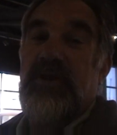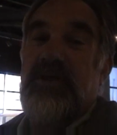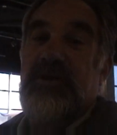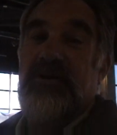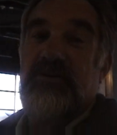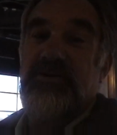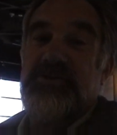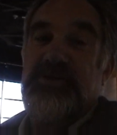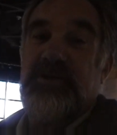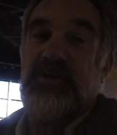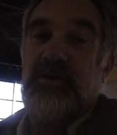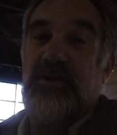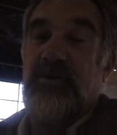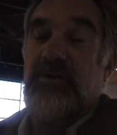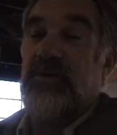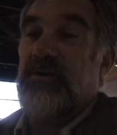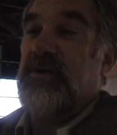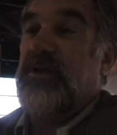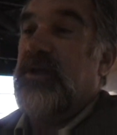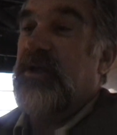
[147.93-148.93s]
years ago.
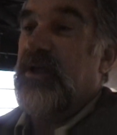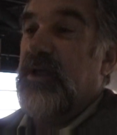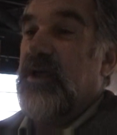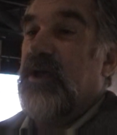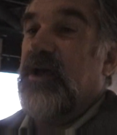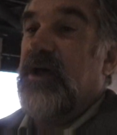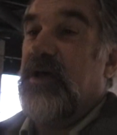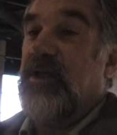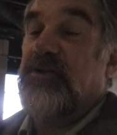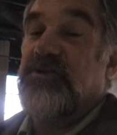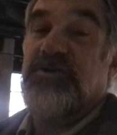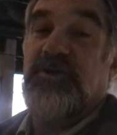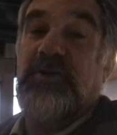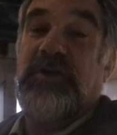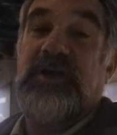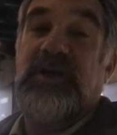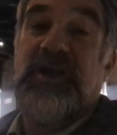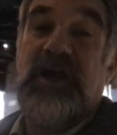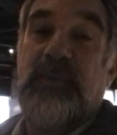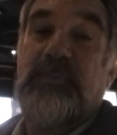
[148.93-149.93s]
There's
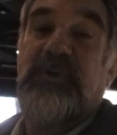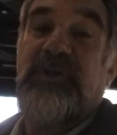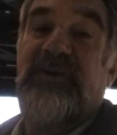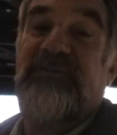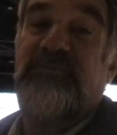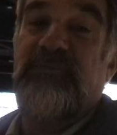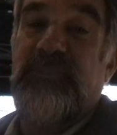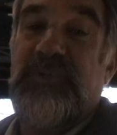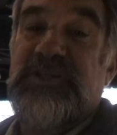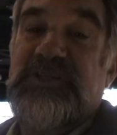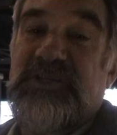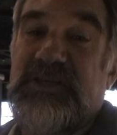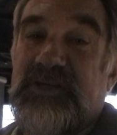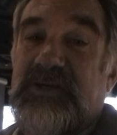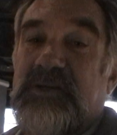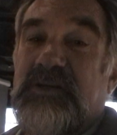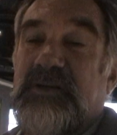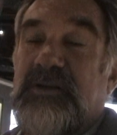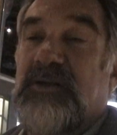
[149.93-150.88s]
only a couple of them missing.